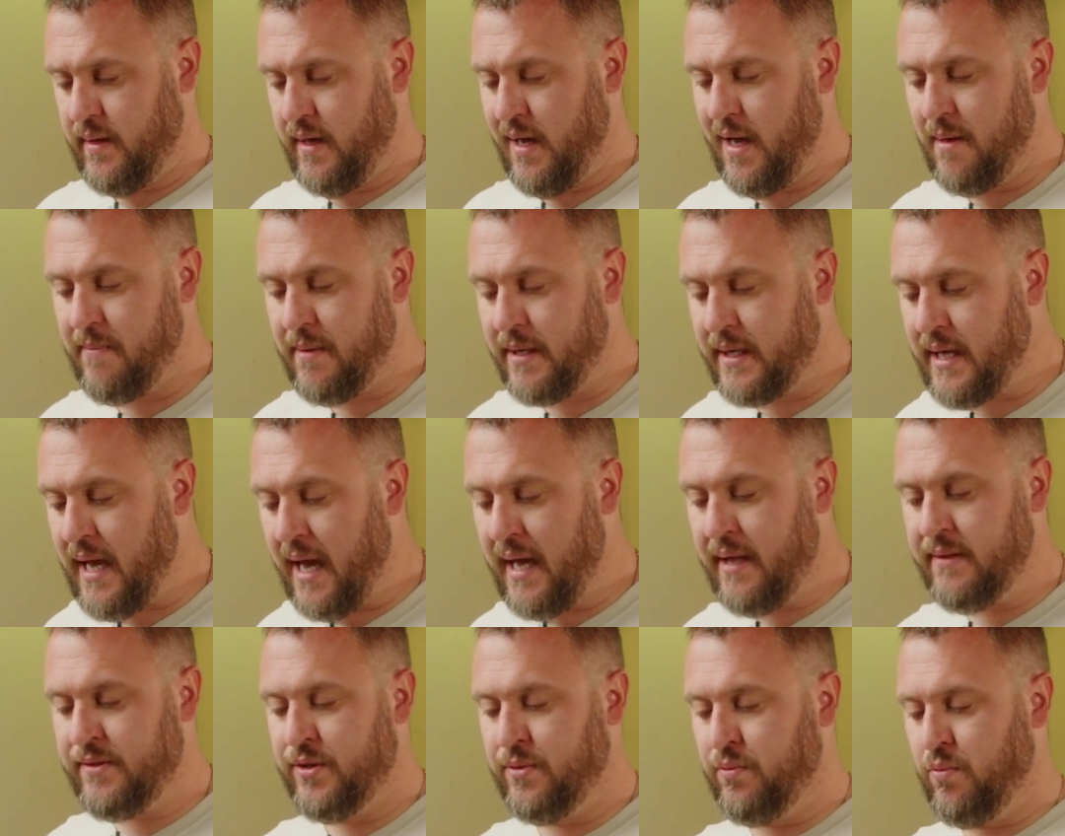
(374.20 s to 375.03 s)
and
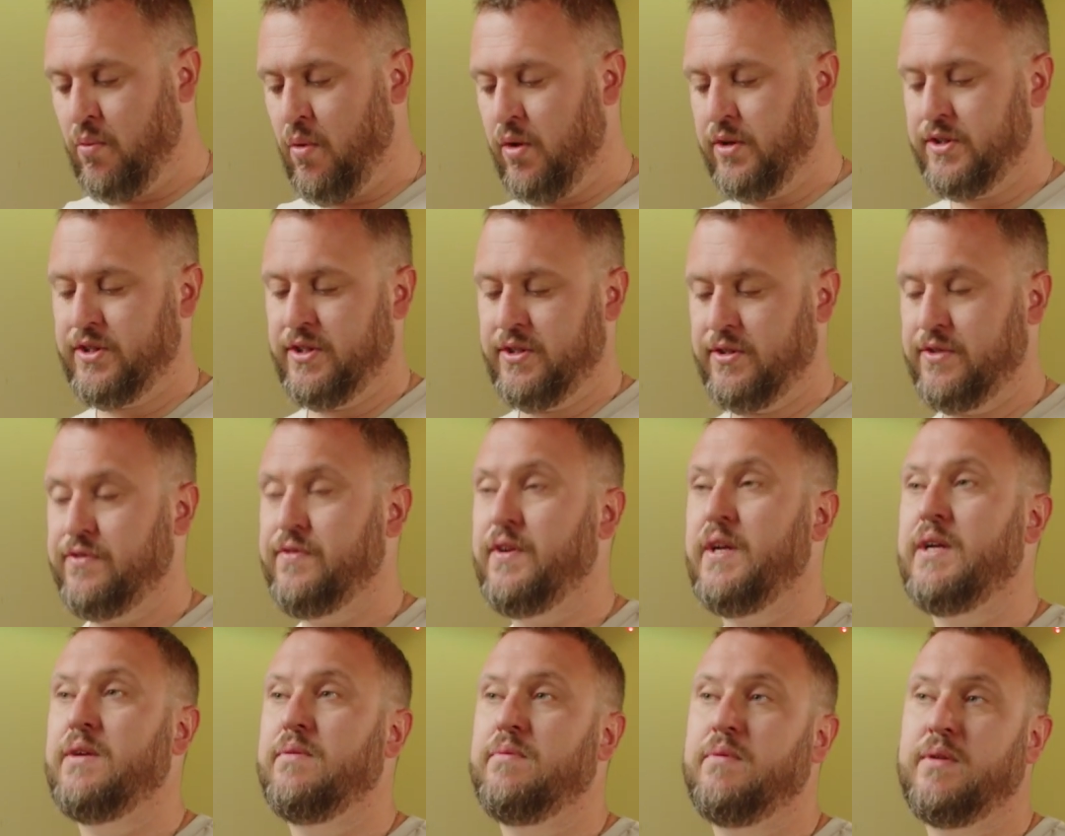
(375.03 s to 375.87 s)
began to wash his
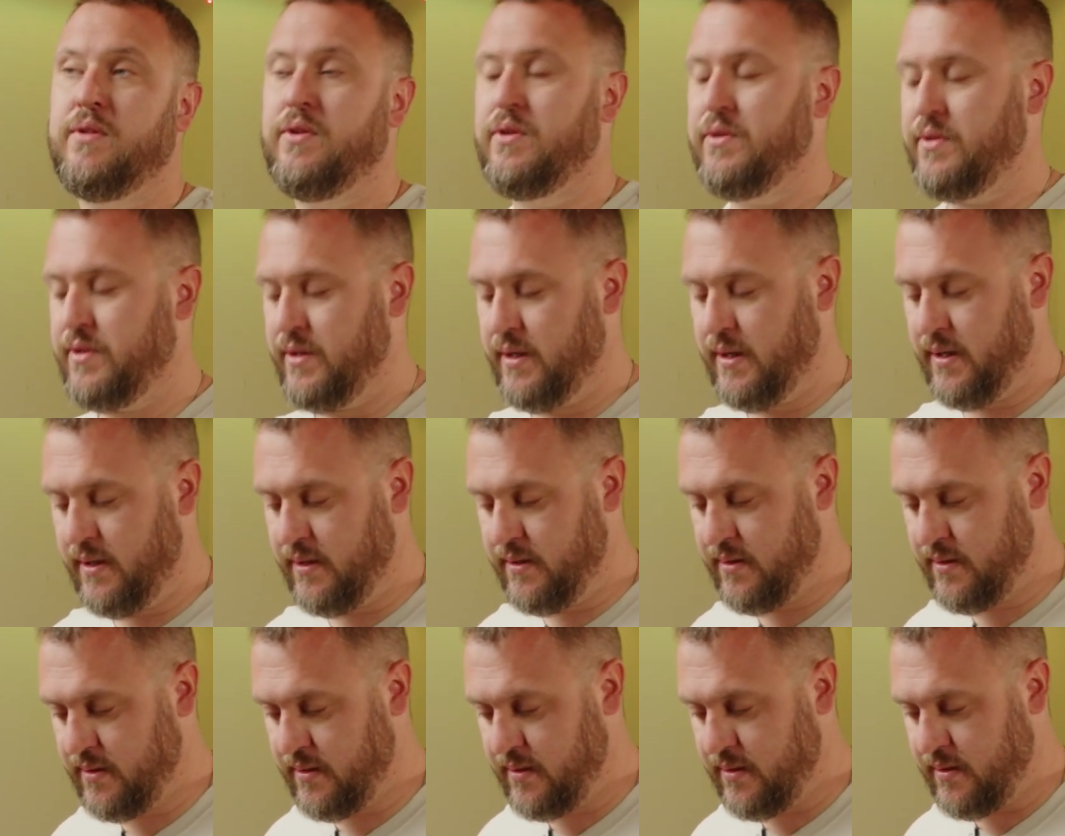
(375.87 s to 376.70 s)
feet with her
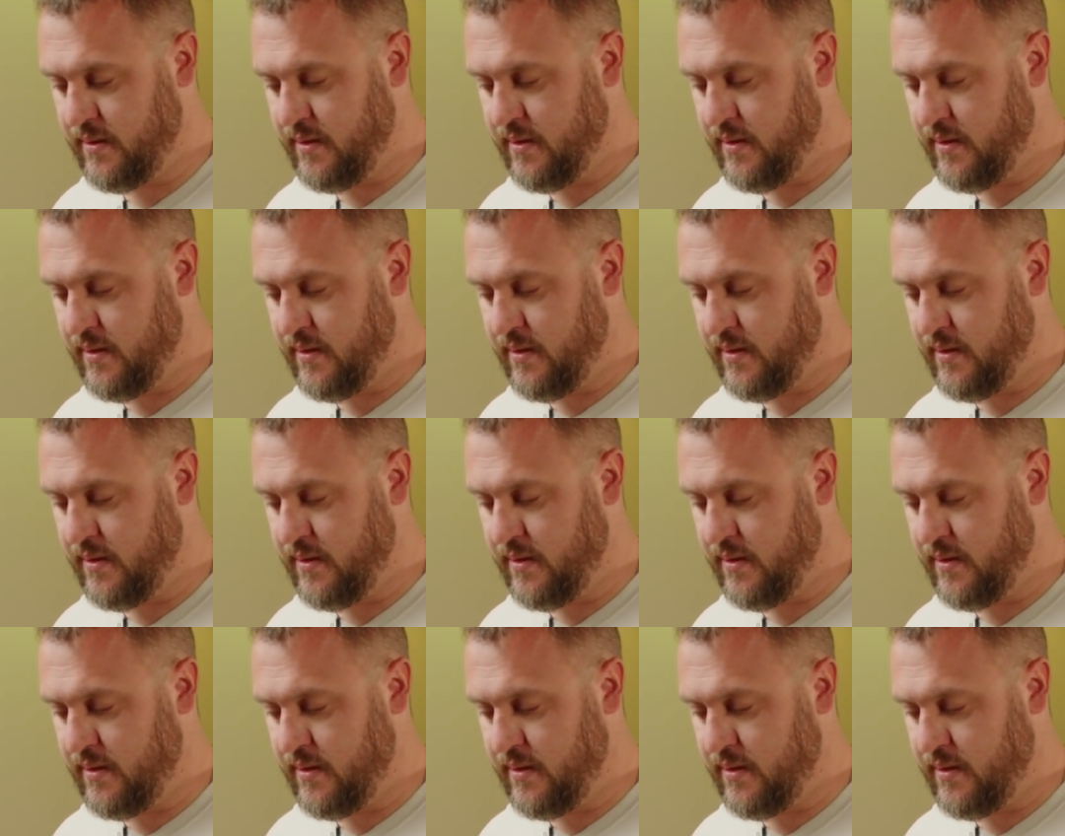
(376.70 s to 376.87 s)
tears.